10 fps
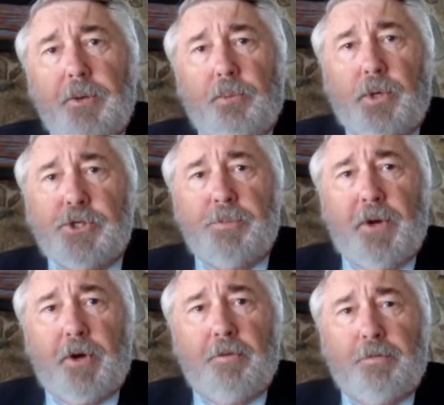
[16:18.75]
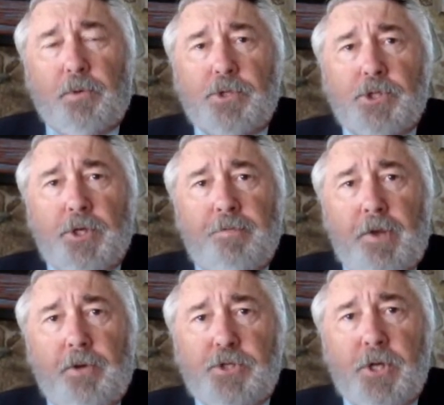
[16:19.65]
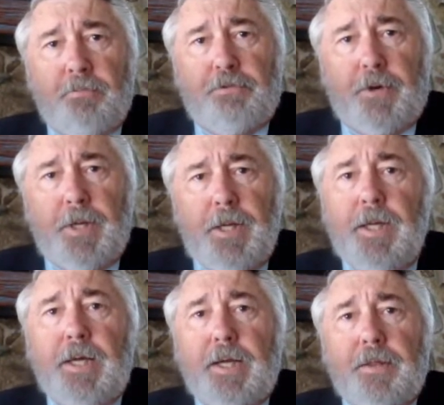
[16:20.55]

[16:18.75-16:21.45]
Once American forces have entered some fray,